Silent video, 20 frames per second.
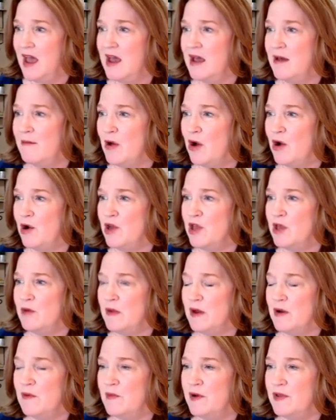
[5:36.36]

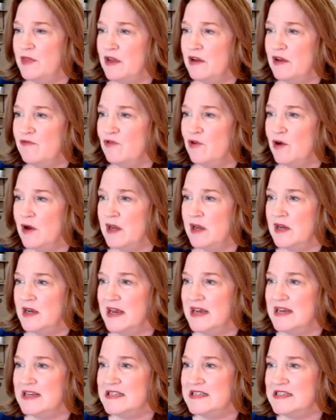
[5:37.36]
argument with a friend,
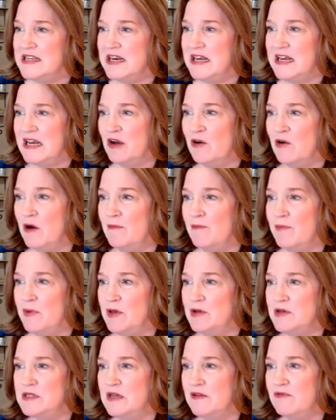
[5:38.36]
a cynic or
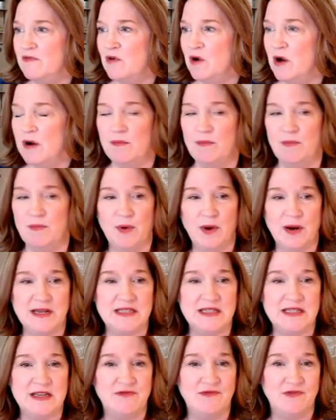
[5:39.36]
abusive or
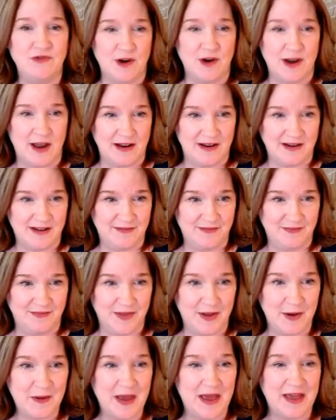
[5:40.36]
abrasive friend.
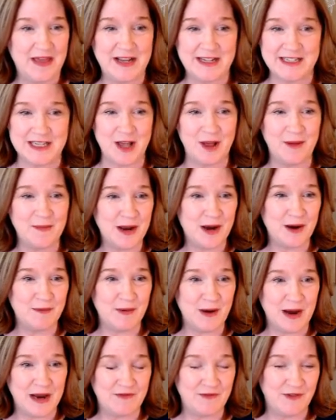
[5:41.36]
Okay, that's all I'm going to
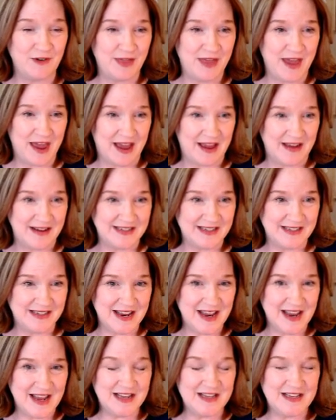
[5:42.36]
read for that.
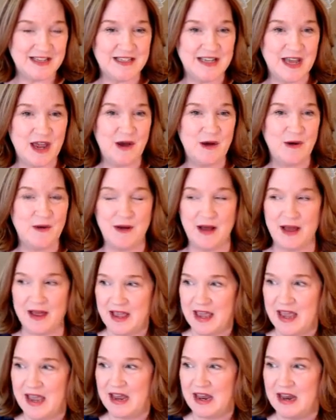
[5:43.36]
So
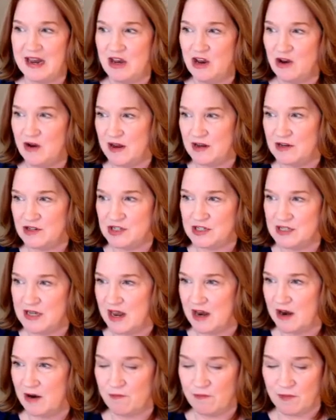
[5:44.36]
again, you can just
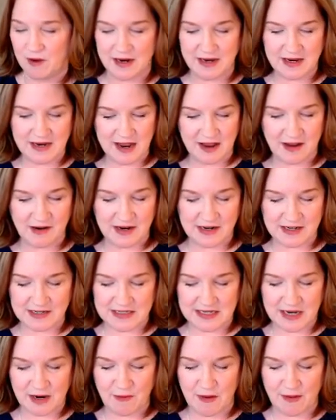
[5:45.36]
kind of read down and
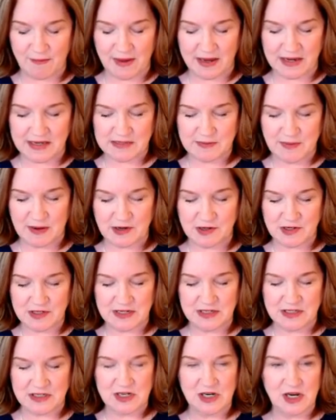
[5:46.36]
see what makes better
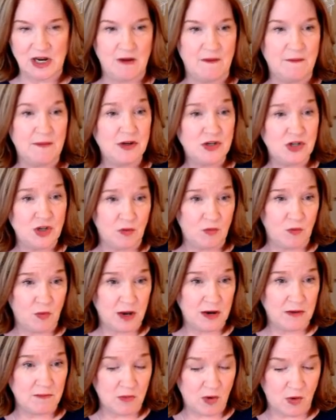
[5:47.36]
sense to you. I'm going to do
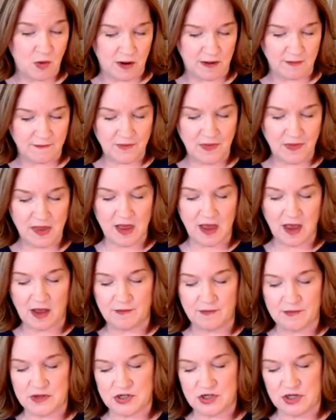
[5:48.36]
one more.
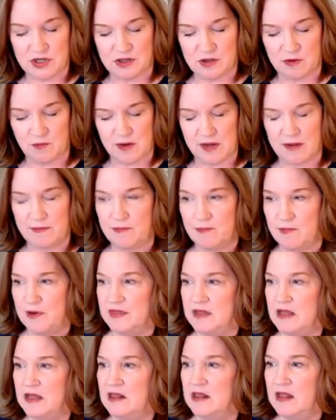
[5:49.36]
I'm going to do the whip
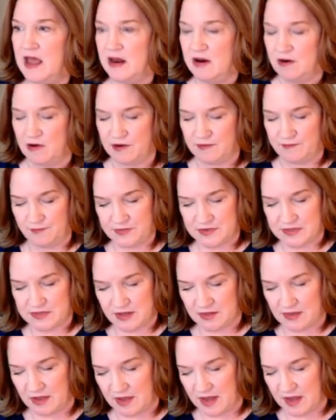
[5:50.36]
with the letter.
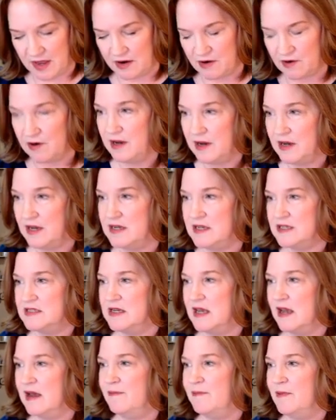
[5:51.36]
So the letter
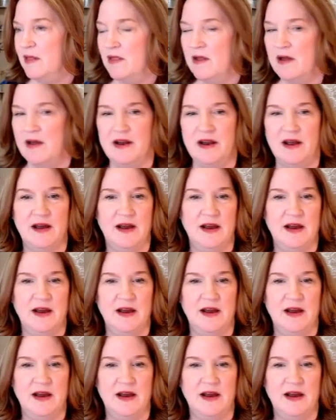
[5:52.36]
is up a lot